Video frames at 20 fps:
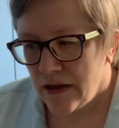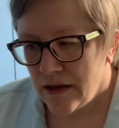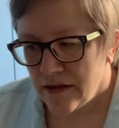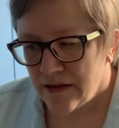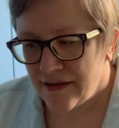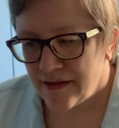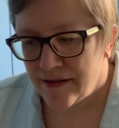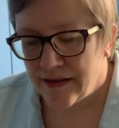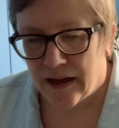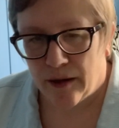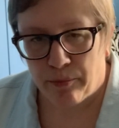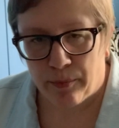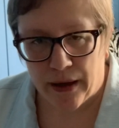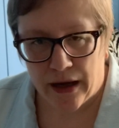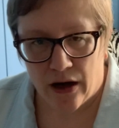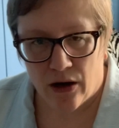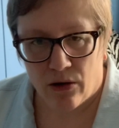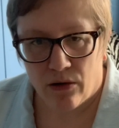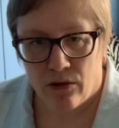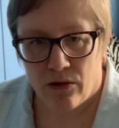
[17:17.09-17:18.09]
step
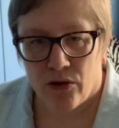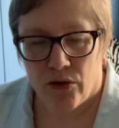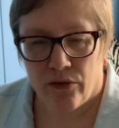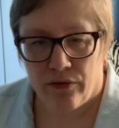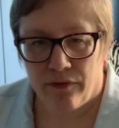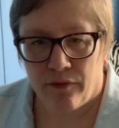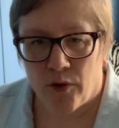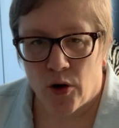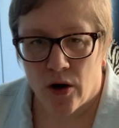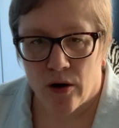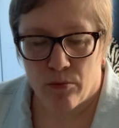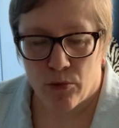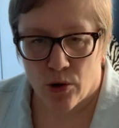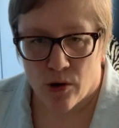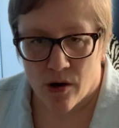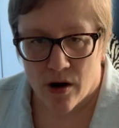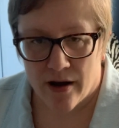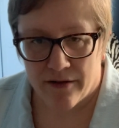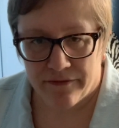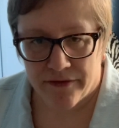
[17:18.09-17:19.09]
out far
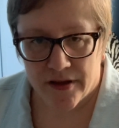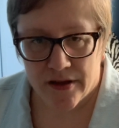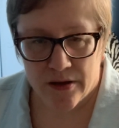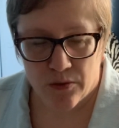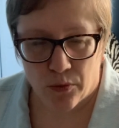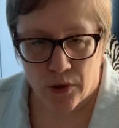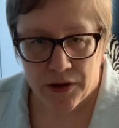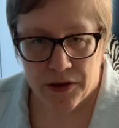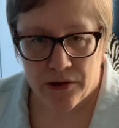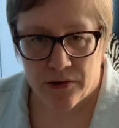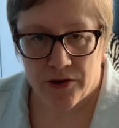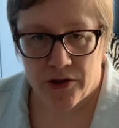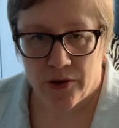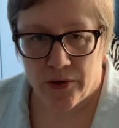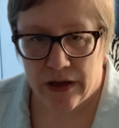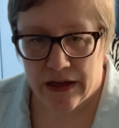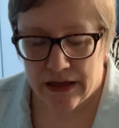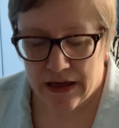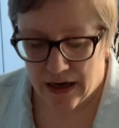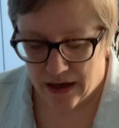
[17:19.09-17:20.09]
more often than what they're
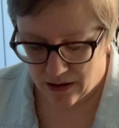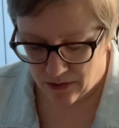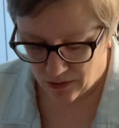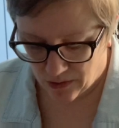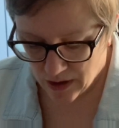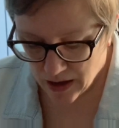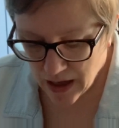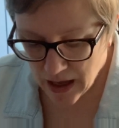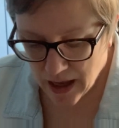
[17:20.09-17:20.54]
doing now.